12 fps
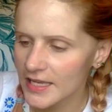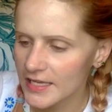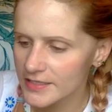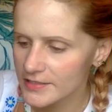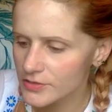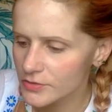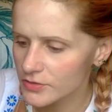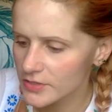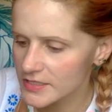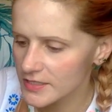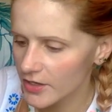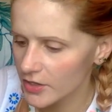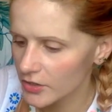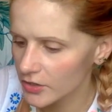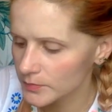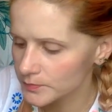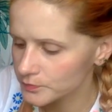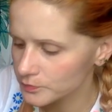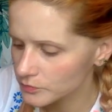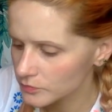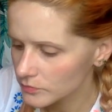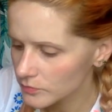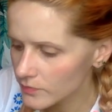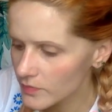it's also
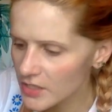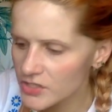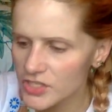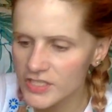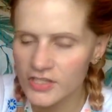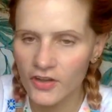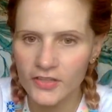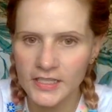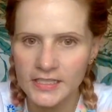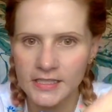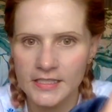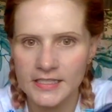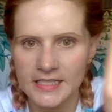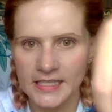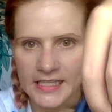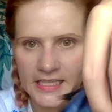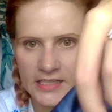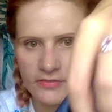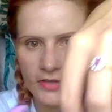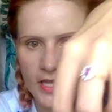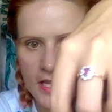just got the little sleeve